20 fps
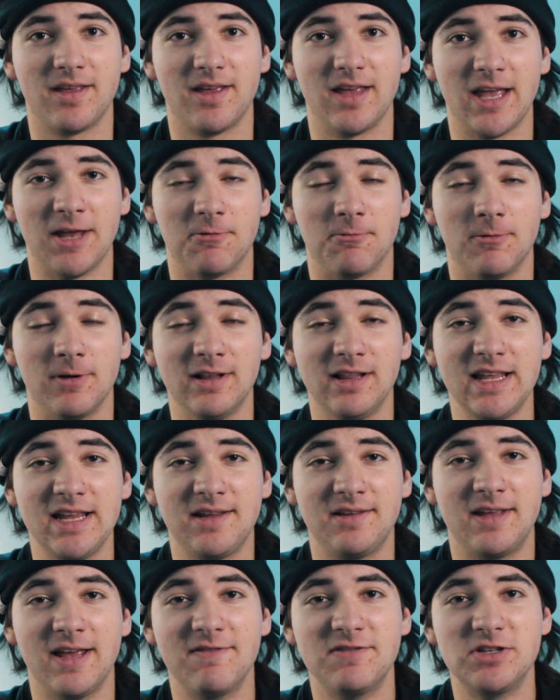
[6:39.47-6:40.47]
it really
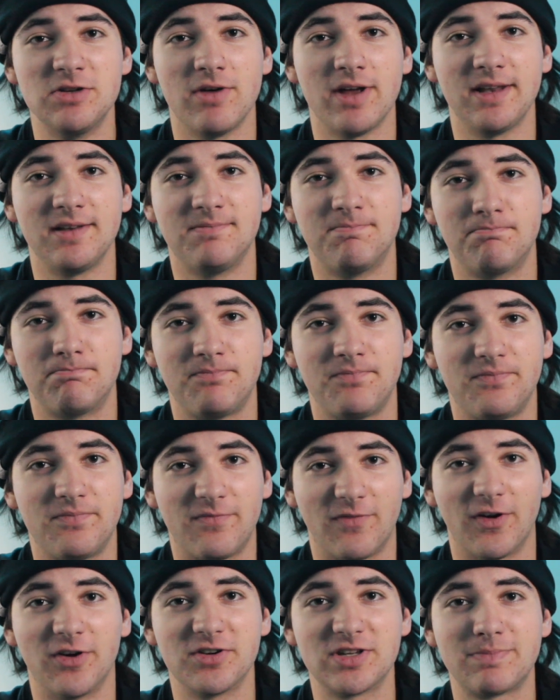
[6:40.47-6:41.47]
gives you a
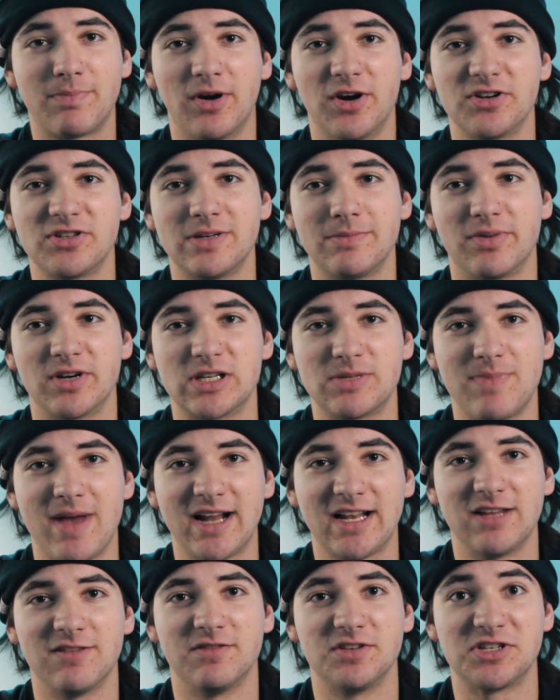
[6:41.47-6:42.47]
first-person
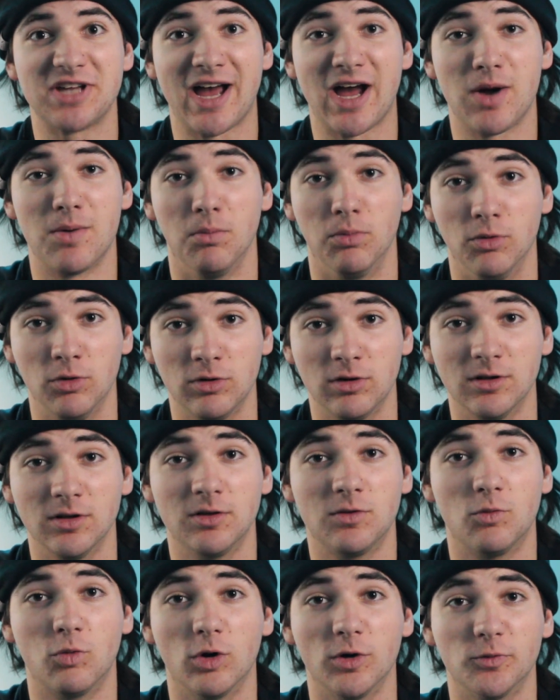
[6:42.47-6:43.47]
perspective into how
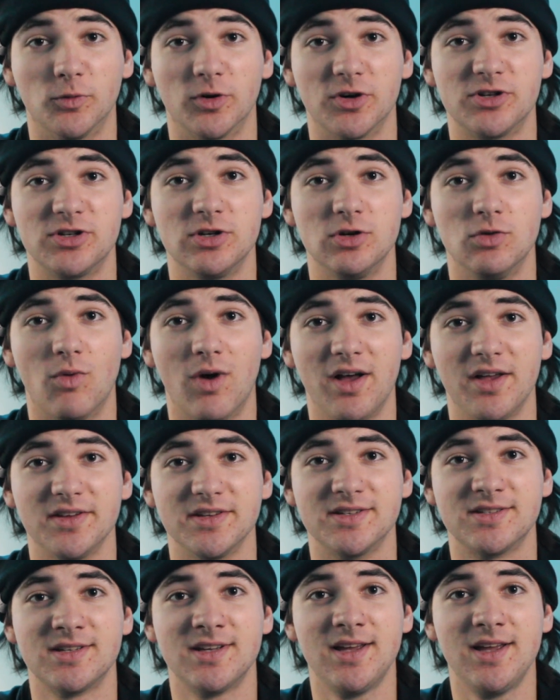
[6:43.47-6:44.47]
brutal World War II
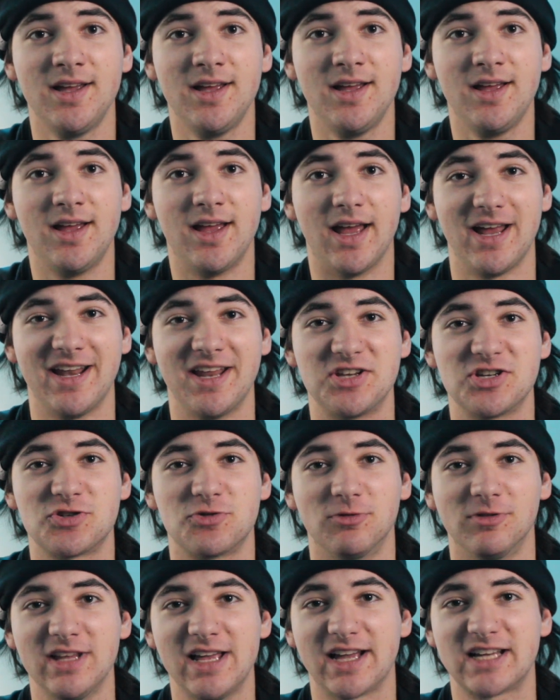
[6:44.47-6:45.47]
was, and it just
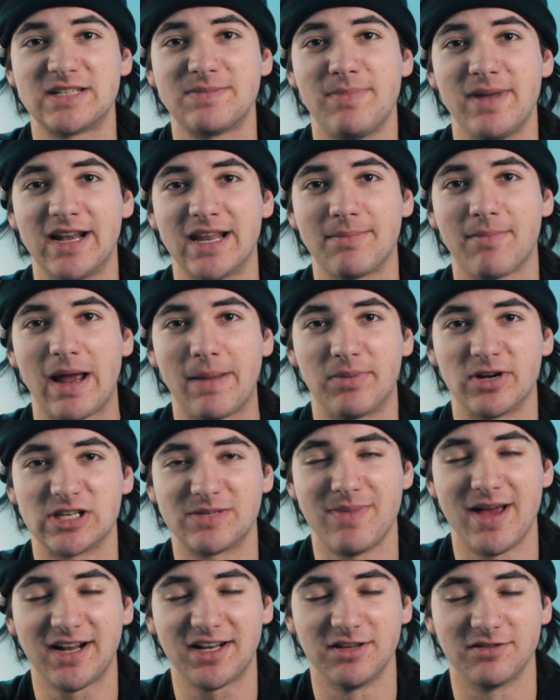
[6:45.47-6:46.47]
really expanded my
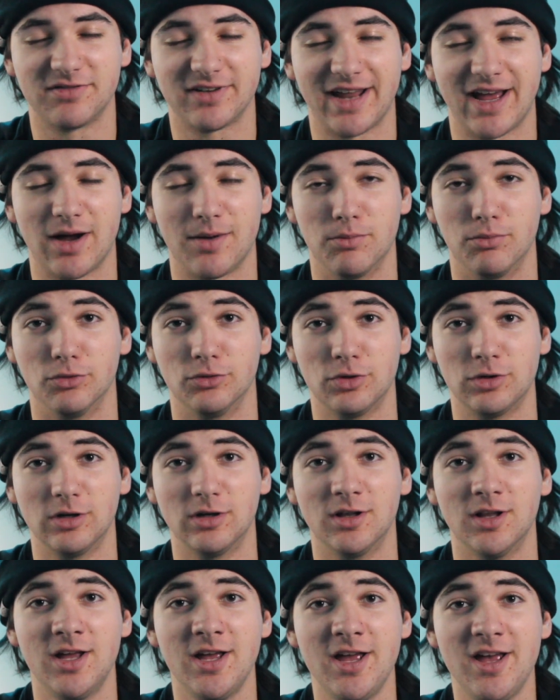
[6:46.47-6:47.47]
perspective on how
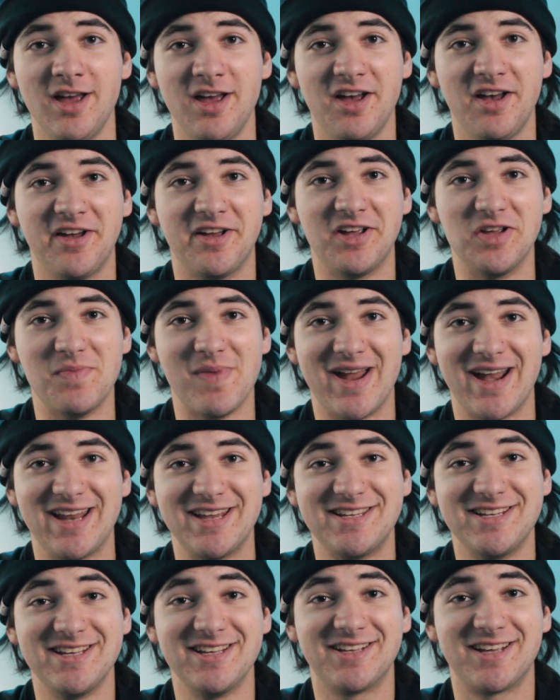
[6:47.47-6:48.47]
brutal
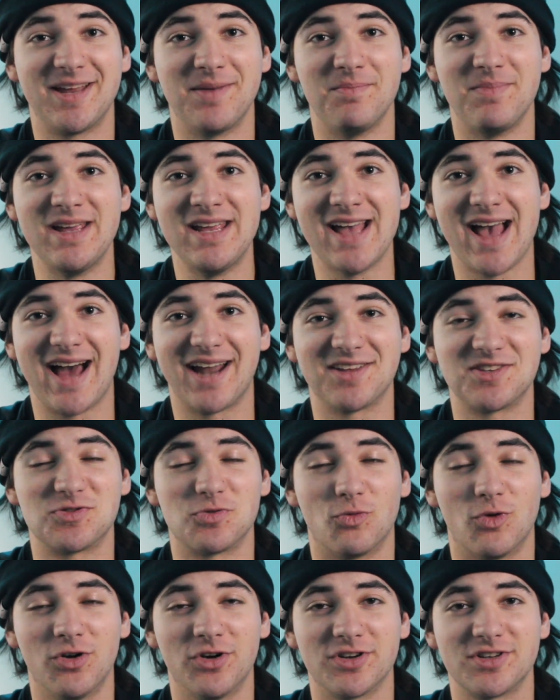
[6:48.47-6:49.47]
humanity can be at its
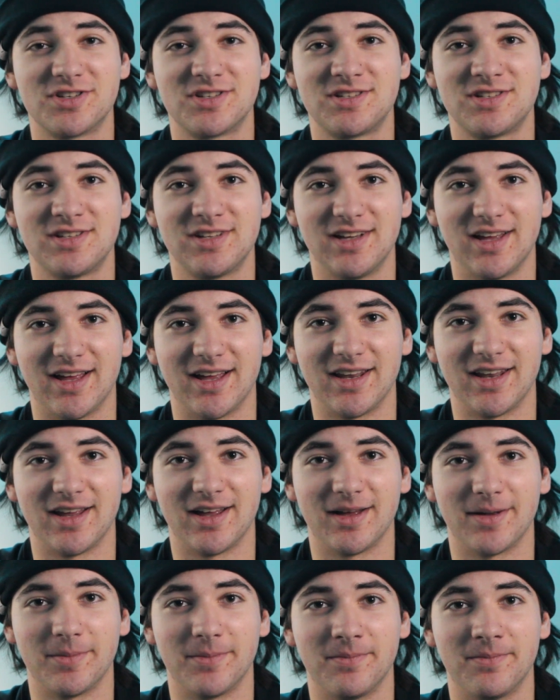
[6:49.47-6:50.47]
worst.
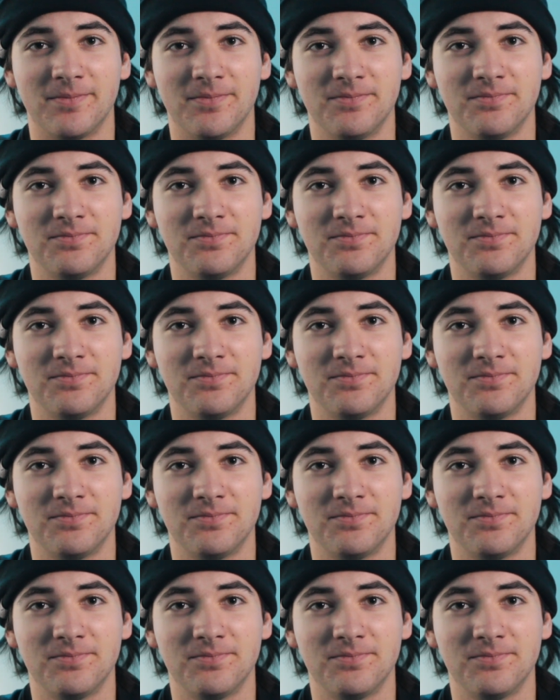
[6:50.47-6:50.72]
And